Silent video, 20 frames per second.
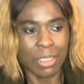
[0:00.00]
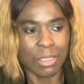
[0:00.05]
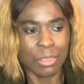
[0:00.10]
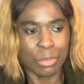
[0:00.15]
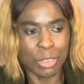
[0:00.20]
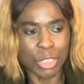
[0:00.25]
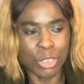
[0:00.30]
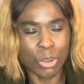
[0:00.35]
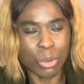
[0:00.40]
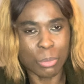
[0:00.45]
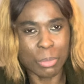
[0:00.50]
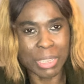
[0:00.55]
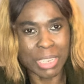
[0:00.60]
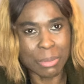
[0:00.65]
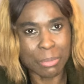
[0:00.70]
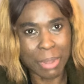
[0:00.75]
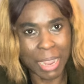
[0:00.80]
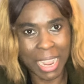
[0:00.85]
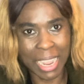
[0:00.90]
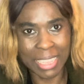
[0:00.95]
you know,
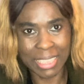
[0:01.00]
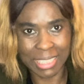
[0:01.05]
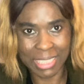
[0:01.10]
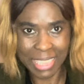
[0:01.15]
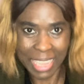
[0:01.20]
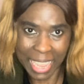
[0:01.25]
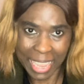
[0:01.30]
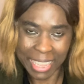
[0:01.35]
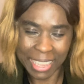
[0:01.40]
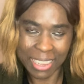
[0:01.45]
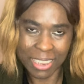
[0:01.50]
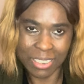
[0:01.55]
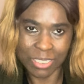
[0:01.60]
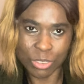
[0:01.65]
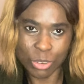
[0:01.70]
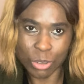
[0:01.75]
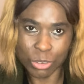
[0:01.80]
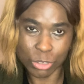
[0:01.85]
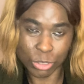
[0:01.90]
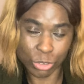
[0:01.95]
minimized, like
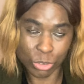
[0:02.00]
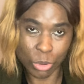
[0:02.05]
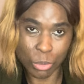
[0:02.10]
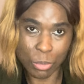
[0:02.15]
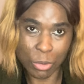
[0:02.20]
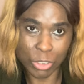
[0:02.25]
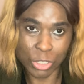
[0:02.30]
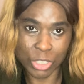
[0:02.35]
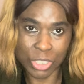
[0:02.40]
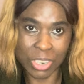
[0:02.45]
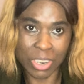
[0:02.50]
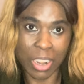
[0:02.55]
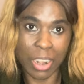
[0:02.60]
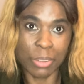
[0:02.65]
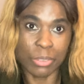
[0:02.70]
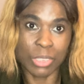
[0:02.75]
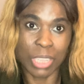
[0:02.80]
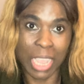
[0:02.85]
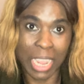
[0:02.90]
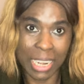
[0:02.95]
not so much
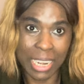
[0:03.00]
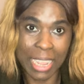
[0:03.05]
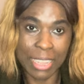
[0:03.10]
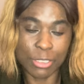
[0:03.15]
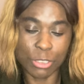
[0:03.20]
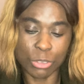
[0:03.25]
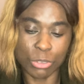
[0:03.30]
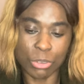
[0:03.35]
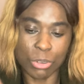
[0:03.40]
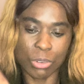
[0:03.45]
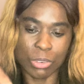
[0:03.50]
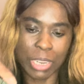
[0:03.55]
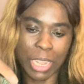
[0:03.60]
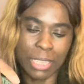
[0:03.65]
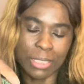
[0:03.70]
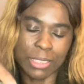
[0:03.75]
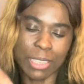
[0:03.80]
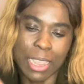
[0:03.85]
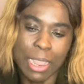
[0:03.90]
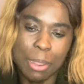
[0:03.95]
crowd, I like to go
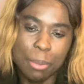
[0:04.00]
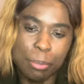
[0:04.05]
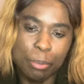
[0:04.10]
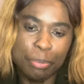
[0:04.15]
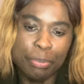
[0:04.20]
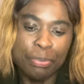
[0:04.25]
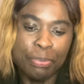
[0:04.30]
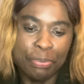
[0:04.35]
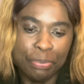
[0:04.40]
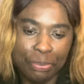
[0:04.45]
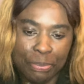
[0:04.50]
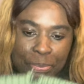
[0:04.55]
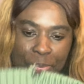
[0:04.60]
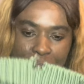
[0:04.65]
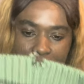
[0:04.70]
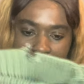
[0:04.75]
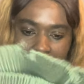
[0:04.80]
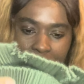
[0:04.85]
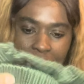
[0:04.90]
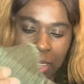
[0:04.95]
that time.
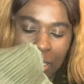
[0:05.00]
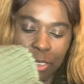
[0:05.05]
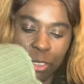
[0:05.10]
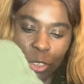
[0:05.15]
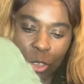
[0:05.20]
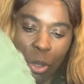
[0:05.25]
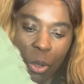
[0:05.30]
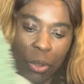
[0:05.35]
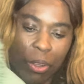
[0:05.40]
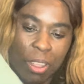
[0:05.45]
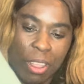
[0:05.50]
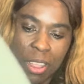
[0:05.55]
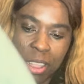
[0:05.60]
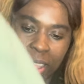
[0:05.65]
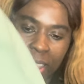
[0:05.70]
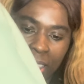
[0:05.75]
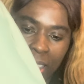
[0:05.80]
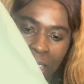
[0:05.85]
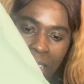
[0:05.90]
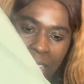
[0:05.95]
So
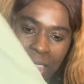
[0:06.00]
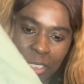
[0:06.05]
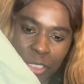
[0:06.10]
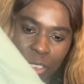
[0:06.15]
I